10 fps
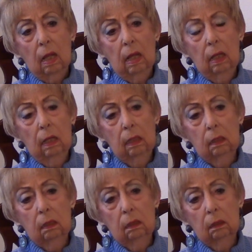
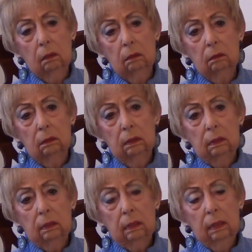and
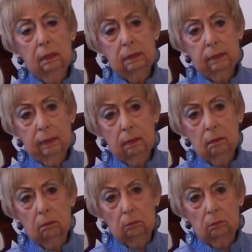he said,